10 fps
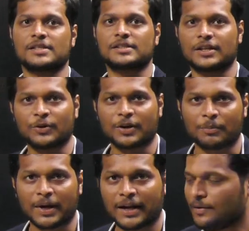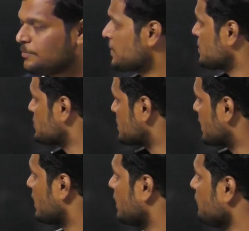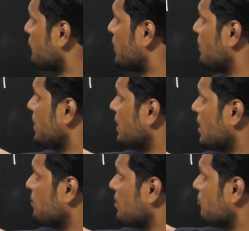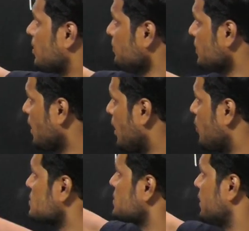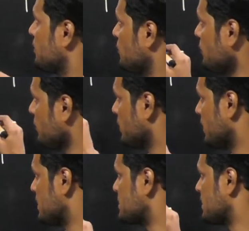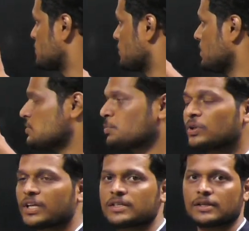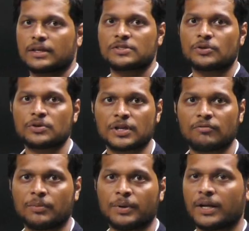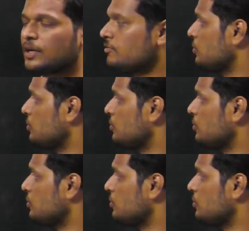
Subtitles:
that you are planning, so generally we will be coming from outside to inside, so that smooth execution will be taken. If you